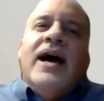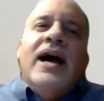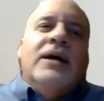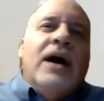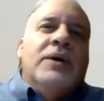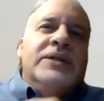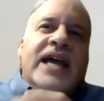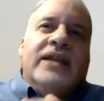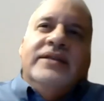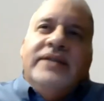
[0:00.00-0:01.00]
I'll
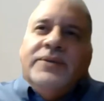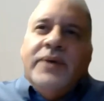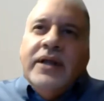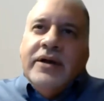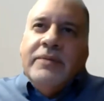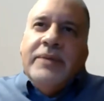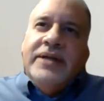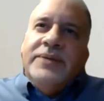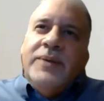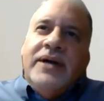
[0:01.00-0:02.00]
challenge this one a little bit
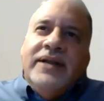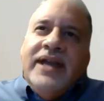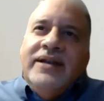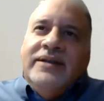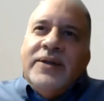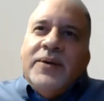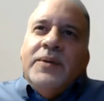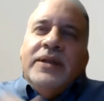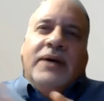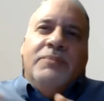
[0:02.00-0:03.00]
as well and
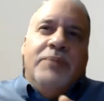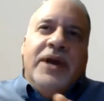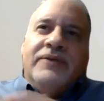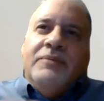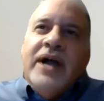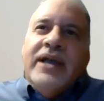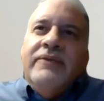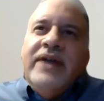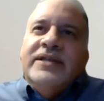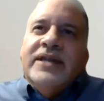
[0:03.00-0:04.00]
throw a bit of a monkey
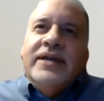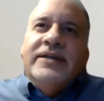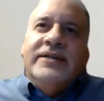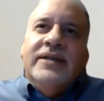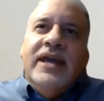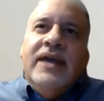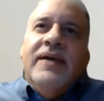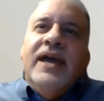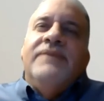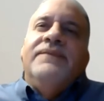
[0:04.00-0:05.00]
wrench, because
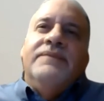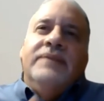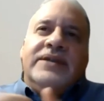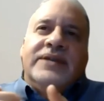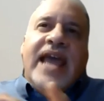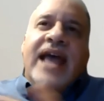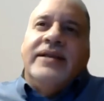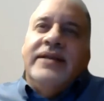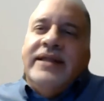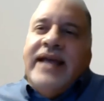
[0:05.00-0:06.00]
if there's a
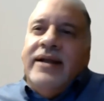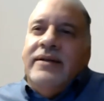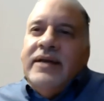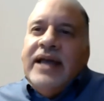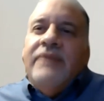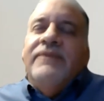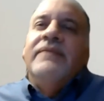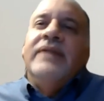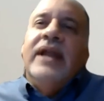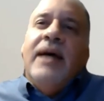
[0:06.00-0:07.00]
candidate that got
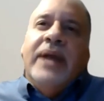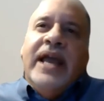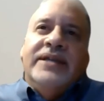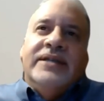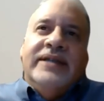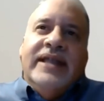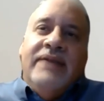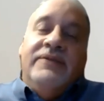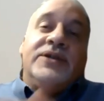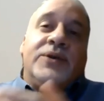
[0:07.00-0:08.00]
50 nominations that
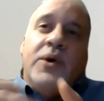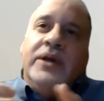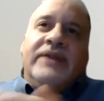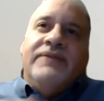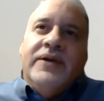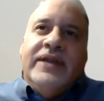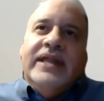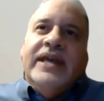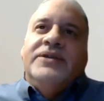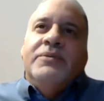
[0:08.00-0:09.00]
they strongly feel
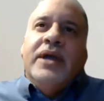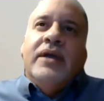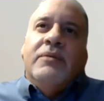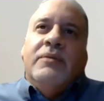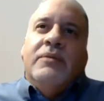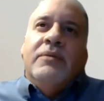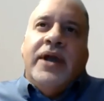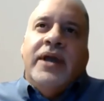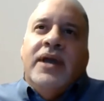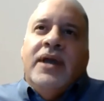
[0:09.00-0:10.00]
that they should be on the
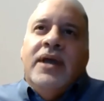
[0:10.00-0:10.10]
board,